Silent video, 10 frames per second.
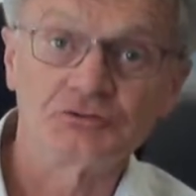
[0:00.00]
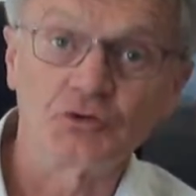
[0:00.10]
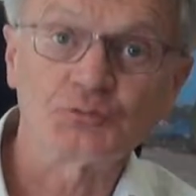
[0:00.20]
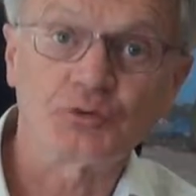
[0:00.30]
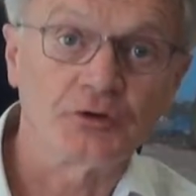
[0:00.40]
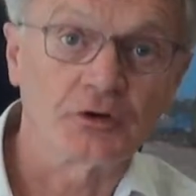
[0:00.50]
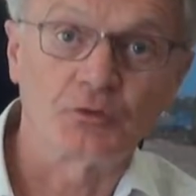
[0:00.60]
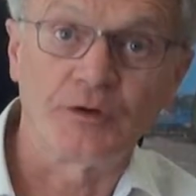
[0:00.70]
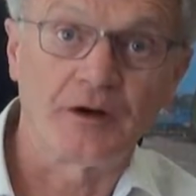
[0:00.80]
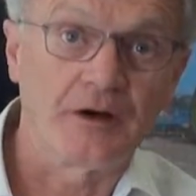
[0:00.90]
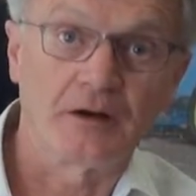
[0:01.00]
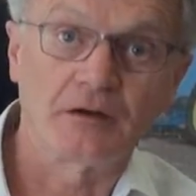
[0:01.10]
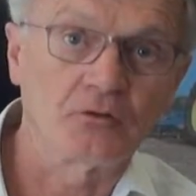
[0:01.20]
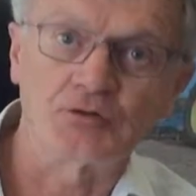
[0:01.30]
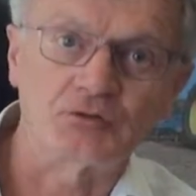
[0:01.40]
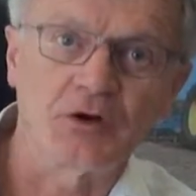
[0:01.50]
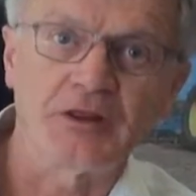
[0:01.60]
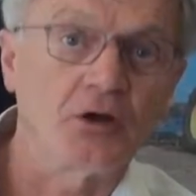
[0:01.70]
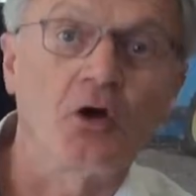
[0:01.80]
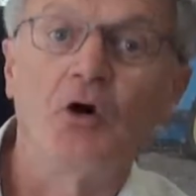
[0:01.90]
those products were
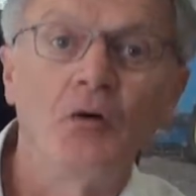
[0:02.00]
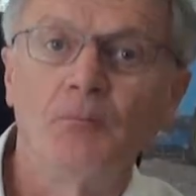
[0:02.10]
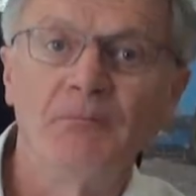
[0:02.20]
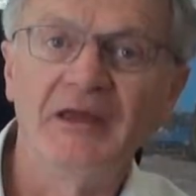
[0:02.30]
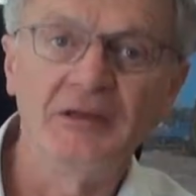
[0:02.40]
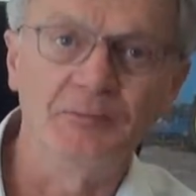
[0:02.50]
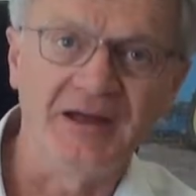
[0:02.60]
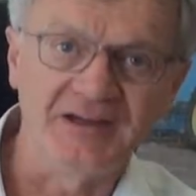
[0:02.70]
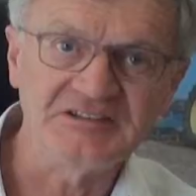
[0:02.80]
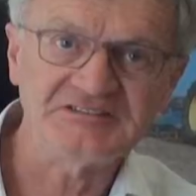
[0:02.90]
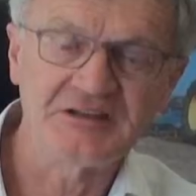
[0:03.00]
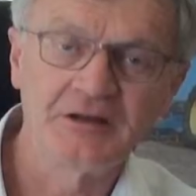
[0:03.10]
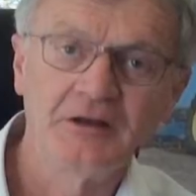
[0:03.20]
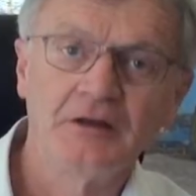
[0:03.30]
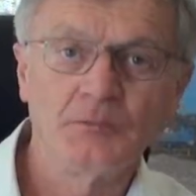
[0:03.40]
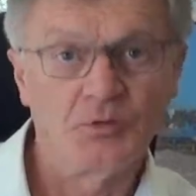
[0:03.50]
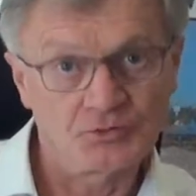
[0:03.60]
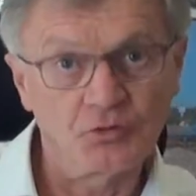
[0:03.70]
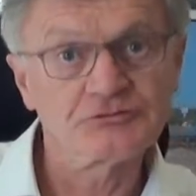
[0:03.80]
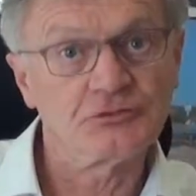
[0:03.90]
controlling many pests,
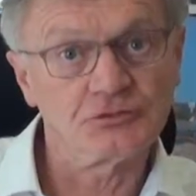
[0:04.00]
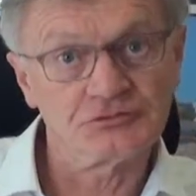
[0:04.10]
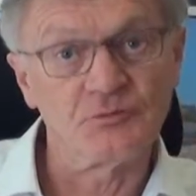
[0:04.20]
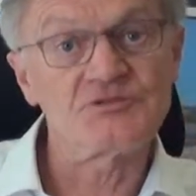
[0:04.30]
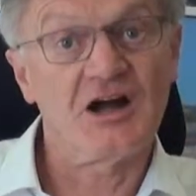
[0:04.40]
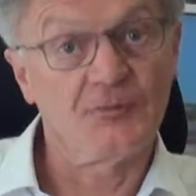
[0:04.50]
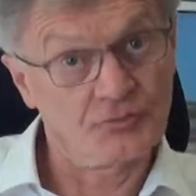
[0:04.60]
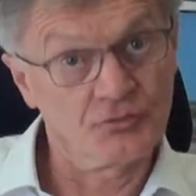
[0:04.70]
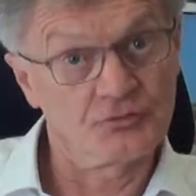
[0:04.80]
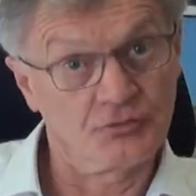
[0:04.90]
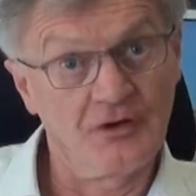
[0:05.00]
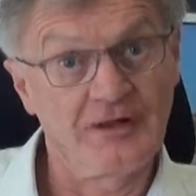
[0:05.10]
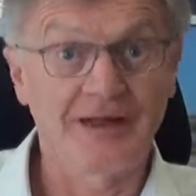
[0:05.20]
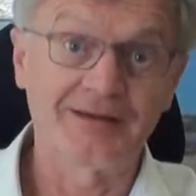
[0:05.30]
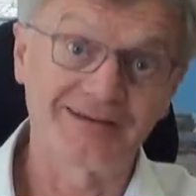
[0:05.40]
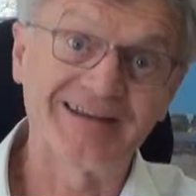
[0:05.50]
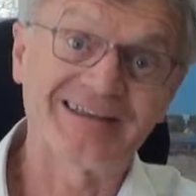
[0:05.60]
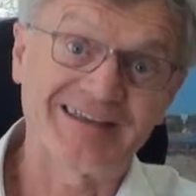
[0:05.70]
but also sometimes controlling and